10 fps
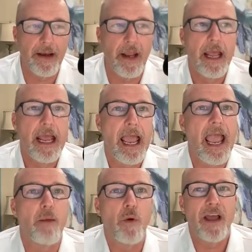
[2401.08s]
And,
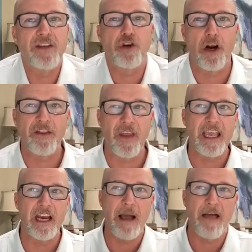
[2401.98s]
and when they started
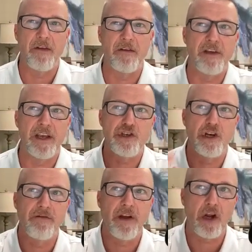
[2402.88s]
thinking about the
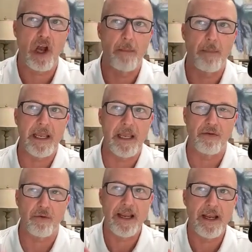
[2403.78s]
vision of their company
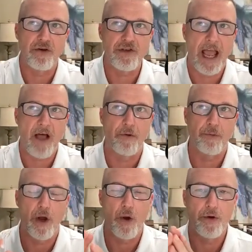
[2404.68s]
three years down the
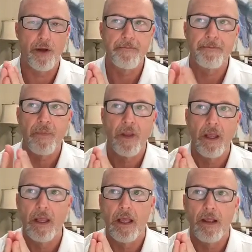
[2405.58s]
road,
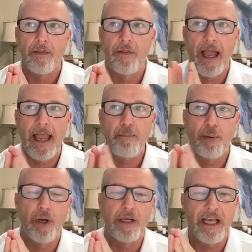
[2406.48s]
they
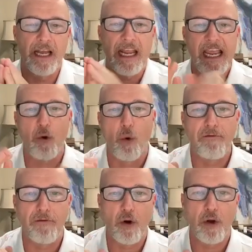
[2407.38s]
put an equal
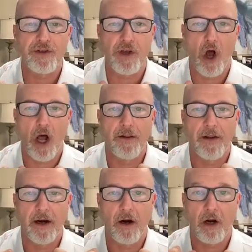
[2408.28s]
focus on
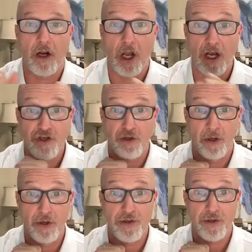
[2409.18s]
their
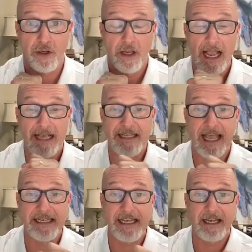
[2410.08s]
customers as
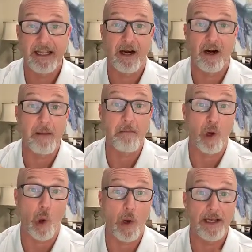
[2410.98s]
they did their
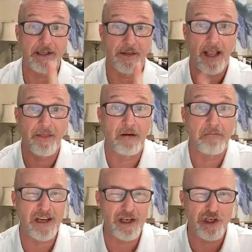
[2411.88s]
employees. And, and their
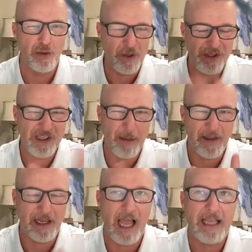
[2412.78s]
vision was
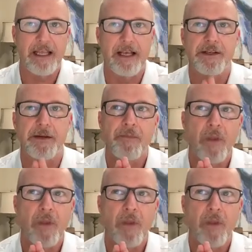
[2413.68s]
something like this